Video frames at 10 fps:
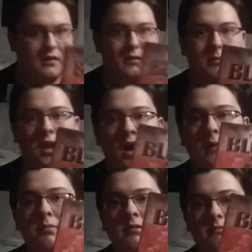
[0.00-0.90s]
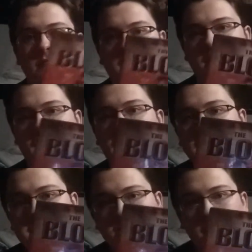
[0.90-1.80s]
The Blob, the
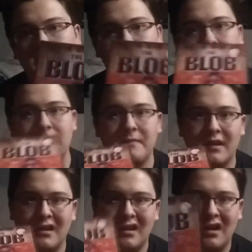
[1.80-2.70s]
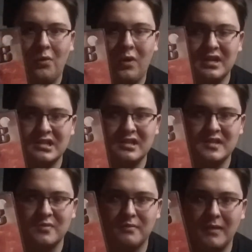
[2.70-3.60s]
80s remake. Watched
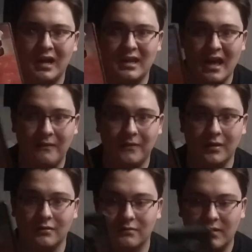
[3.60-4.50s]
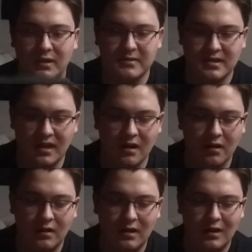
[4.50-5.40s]
this with my nephew when he was here,
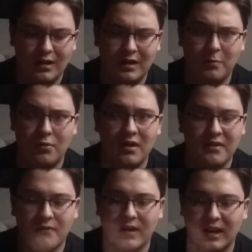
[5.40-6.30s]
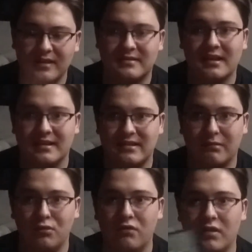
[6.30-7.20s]
pretty freaking
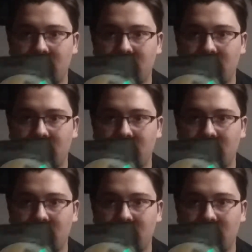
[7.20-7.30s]
disgusting movie